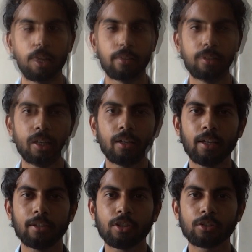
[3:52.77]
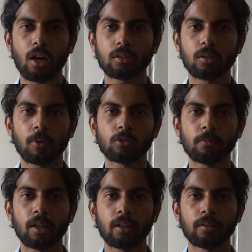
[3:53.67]
In the end, he just asked
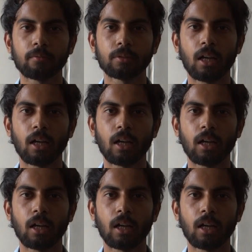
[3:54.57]
about my